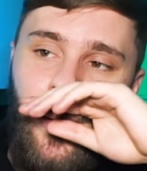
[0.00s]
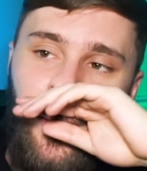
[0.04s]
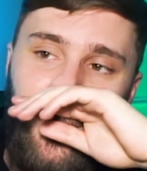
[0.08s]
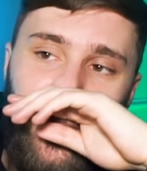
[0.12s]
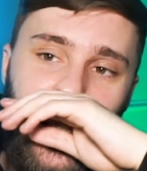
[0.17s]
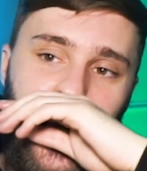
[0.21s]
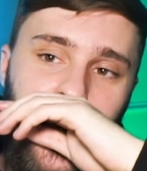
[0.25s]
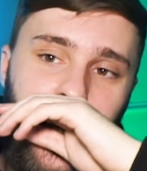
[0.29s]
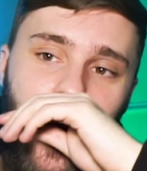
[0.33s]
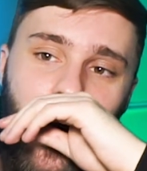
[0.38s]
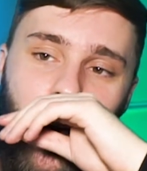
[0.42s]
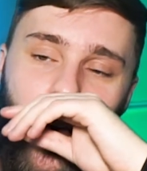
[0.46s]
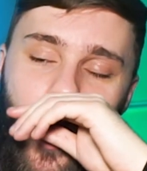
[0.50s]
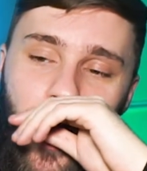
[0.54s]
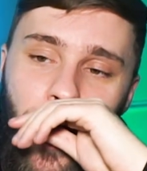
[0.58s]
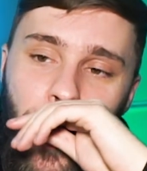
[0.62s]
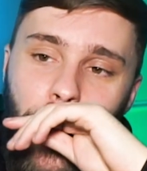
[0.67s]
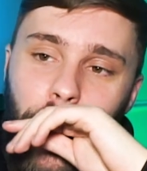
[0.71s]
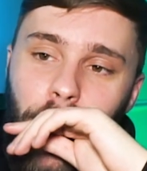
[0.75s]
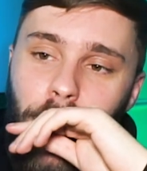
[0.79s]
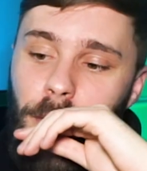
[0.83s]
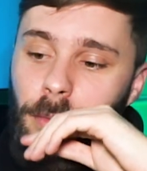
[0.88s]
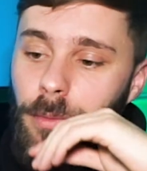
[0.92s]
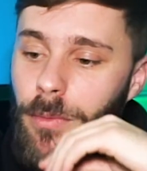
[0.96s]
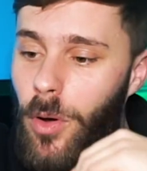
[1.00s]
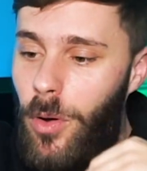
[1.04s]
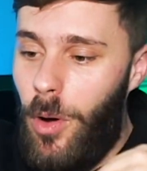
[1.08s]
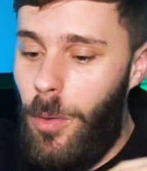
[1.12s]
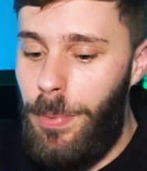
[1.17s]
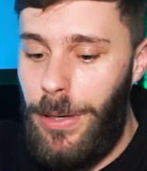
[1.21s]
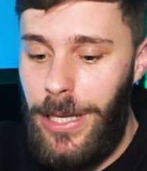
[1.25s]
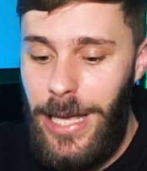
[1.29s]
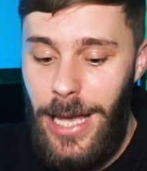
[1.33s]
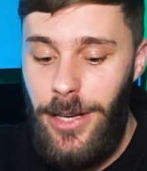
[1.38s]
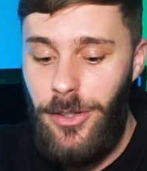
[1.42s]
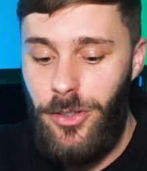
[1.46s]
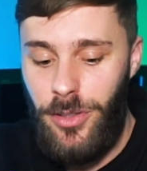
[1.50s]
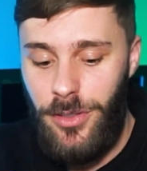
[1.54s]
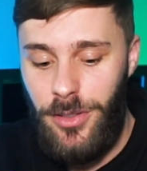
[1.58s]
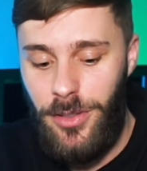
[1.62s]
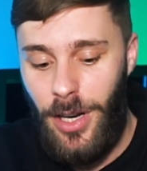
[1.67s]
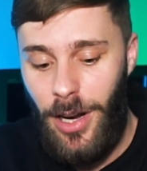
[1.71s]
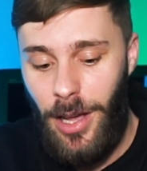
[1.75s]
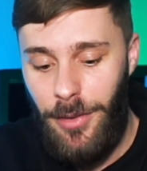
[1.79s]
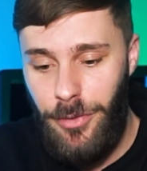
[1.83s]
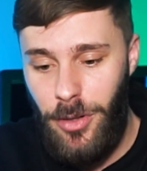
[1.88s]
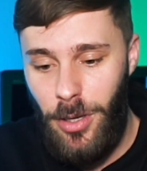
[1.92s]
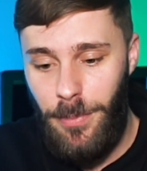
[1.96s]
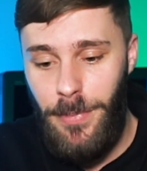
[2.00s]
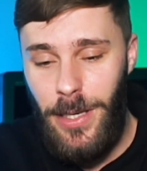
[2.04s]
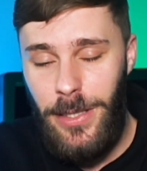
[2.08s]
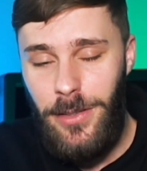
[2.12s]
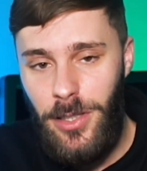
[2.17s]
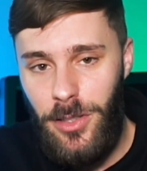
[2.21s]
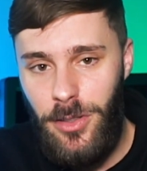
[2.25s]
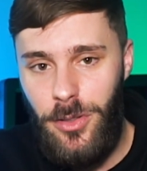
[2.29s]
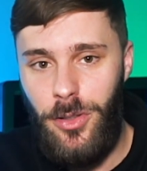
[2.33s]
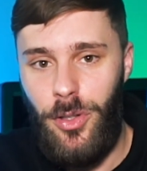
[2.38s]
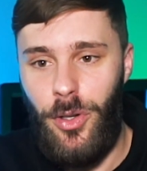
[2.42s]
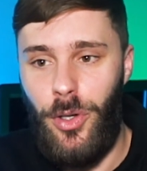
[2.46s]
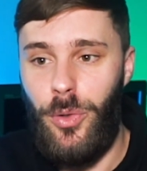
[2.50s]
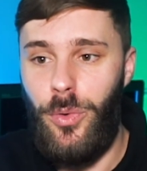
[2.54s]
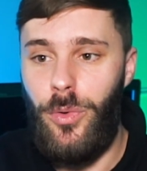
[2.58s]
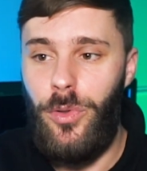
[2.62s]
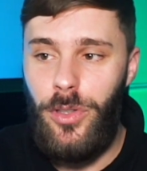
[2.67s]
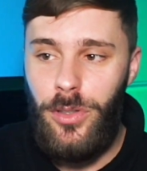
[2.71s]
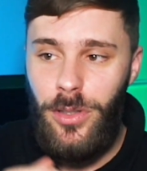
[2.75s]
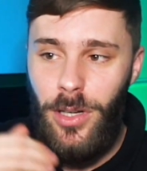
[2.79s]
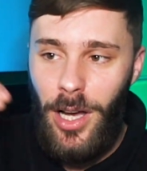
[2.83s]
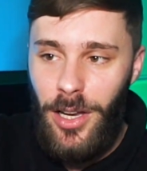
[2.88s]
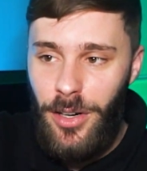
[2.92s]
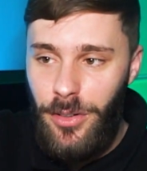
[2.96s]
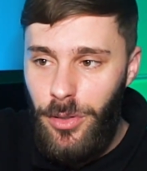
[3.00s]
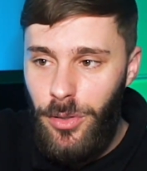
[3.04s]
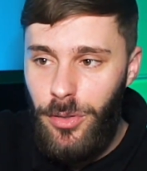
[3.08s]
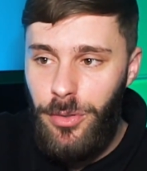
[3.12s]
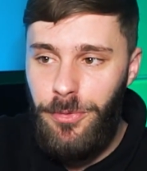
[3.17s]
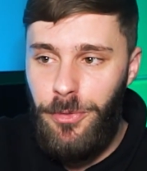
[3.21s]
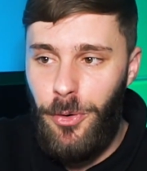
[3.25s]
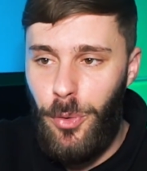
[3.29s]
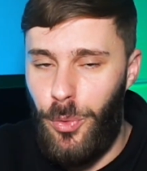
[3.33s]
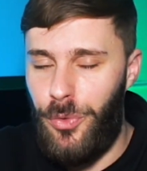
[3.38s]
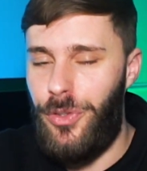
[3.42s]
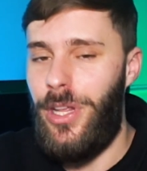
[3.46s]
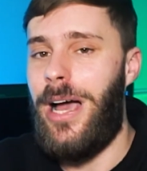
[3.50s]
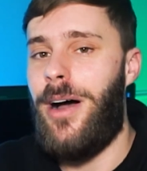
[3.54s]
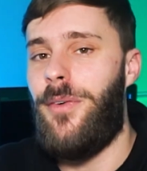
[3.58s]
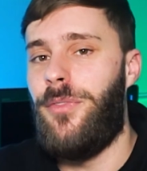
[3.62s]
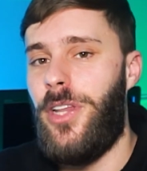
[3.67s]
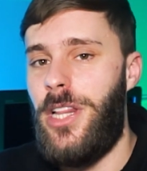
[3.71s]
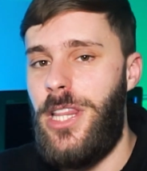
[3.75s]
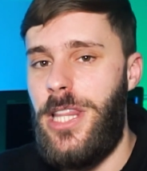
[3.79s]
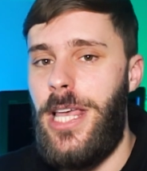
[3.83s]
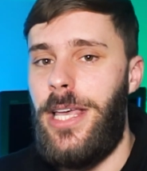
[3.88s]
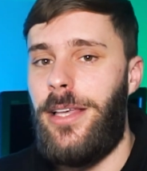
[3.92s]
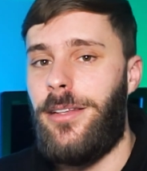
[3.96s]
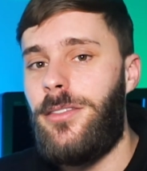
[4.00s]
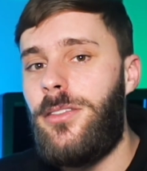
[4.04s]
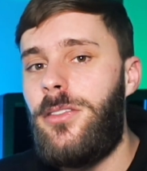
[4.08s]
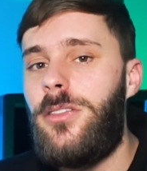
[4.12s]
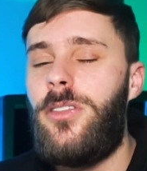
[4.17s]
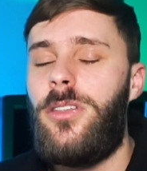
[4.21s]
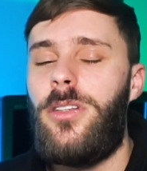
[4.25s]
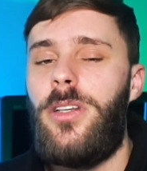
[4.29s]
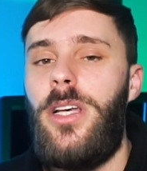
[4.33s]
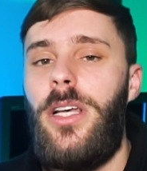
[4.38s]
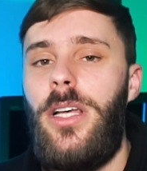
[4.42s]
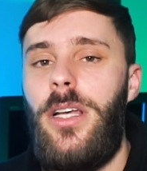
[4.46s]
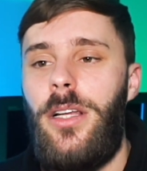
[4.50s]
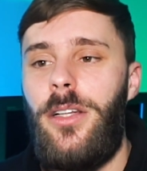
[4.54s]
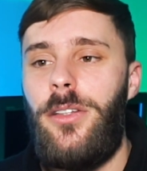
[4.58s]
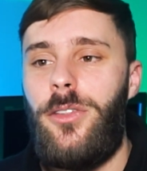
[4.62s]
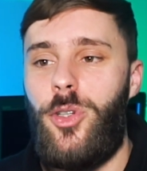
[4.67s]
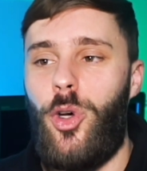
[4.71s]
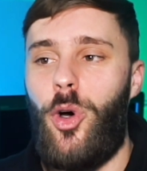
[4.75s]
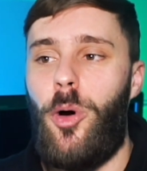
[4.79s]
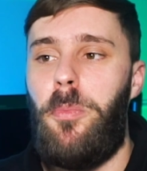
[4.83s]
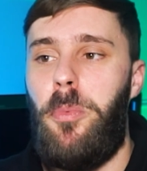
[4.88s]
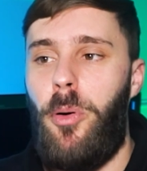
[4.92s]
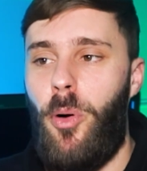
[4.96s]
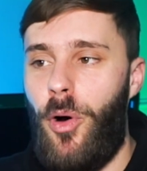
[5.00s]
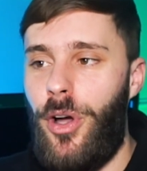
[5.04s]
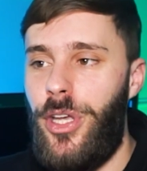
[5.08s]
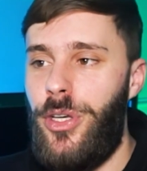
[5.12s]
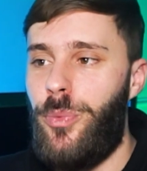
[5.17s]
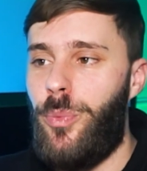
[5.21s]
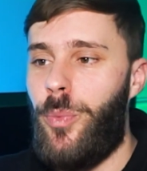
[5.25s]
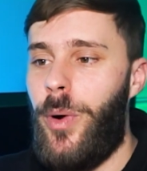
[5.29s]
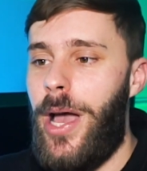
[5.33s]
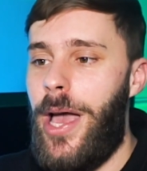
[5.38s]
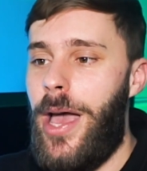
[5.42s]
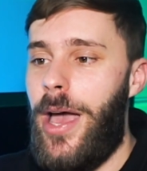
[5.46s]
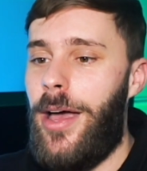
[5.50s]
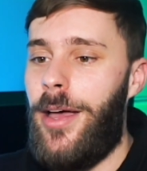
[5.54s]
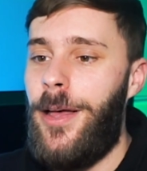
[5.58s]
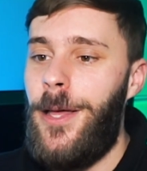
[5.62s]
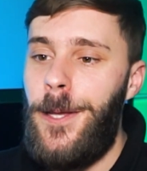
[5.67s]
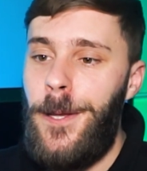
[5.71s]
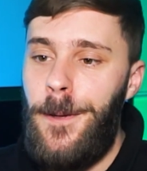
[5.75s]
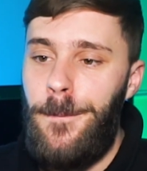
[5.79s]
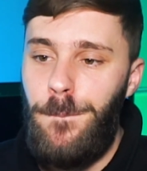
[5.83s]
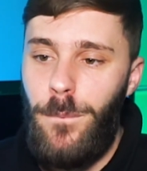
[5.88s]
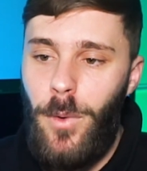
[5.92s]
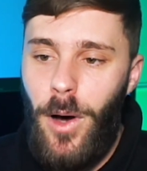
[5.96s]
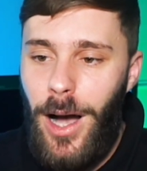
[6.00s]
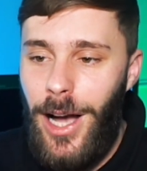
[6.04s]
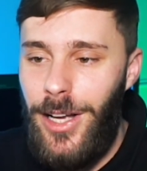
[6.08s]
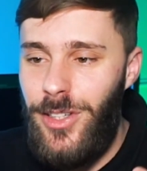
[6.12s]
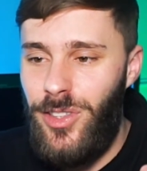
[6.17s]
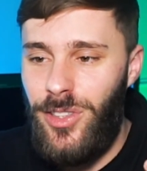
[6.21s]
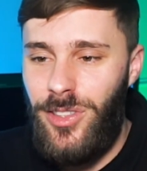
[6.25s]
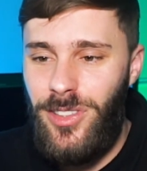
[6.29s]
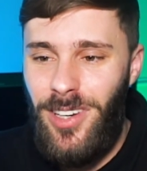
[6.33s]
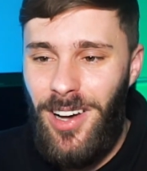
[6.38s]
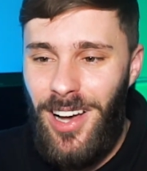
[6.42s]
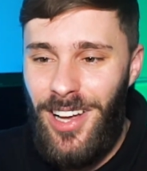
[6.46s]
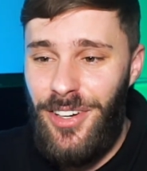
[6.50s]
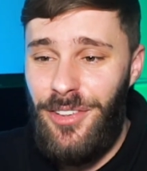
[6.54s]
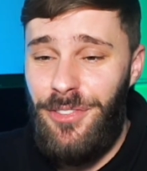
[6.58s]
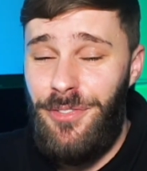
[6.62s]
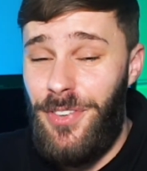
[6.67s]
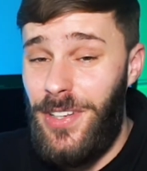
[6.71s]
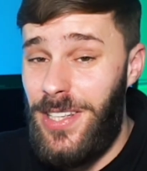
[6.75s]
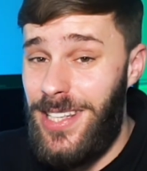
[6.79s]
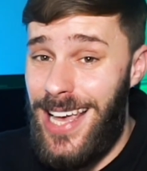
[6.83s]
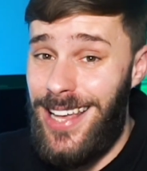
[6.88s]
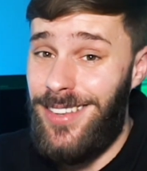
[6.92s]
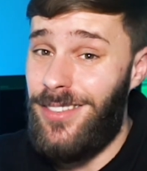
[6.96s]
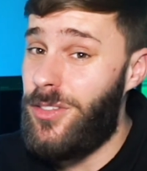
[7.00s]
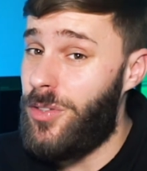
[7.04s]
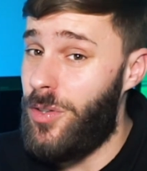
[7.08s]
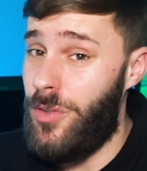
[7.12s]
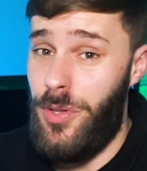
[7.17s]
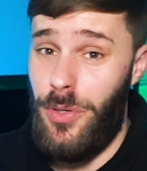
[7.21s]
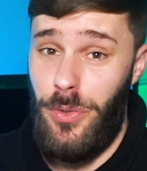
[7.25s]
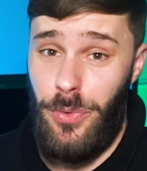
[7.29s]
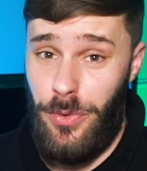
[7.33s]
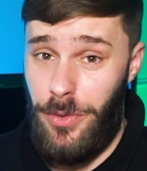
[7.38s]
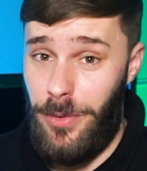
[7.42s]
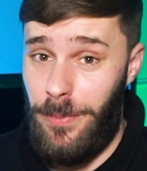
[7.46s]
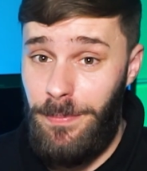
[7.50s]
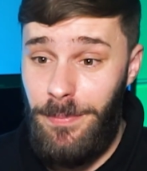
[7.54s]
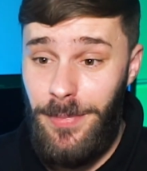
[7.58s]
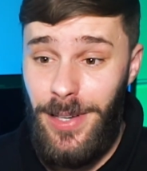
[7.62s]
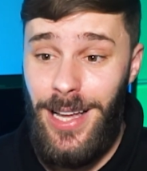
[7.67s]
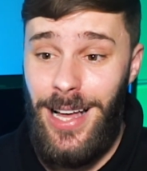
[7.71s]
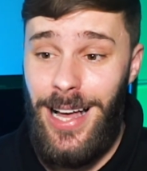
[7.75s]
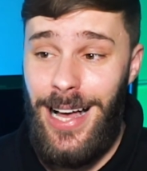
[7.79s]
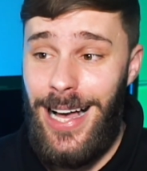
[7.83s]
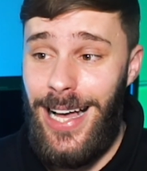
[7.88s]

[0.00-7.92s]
the uh, obligations that I've committed to kind of just fall down the list to a point where I just kind of forget to do them.